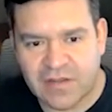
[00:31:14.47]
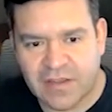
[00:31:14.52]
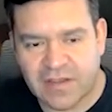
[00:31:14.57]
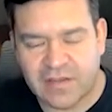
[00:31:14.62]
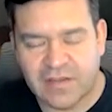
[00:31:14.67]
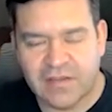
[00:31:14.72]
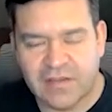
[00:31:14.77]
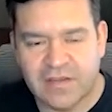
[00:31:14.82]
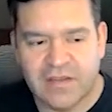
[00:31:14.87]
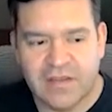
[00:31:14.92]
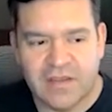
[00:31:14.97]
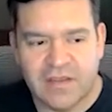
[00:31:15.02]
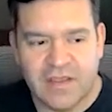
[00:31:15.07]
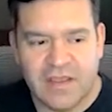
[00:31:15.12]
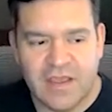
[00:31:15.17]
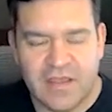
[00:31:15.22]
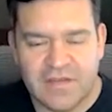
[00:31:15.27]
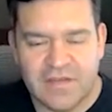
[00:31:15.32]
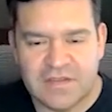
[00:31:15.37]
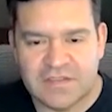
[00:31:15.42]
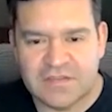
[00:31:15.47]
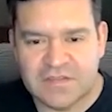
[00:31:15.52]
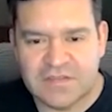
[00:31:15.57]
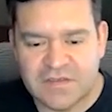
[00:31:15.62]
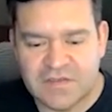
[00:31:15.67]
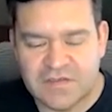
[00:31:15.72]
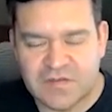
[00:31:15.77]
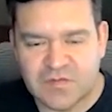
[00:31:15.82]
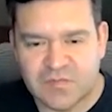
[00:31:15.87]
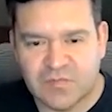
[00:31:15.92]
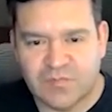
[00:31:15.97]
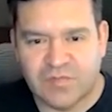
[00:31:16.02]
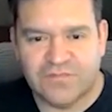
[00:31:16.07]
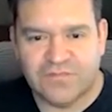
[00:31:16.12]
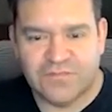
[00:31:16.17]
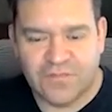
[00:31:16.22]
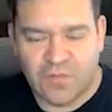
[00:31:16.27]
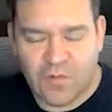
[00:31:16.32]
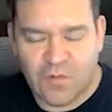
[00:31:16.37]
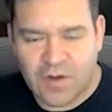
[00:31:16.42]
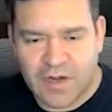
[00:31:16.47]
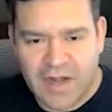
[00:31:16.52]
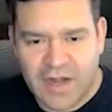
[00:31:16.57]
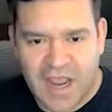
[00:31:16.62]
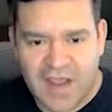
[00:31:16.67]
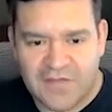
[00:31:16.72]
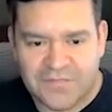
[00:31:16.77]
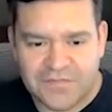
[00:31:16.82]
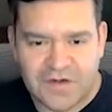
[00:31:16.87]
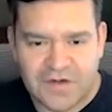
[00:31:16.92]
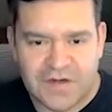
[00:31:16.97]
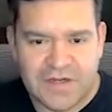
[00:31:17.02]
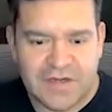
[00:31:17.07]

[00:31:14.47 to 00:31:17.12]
Like, hey, this is before and after.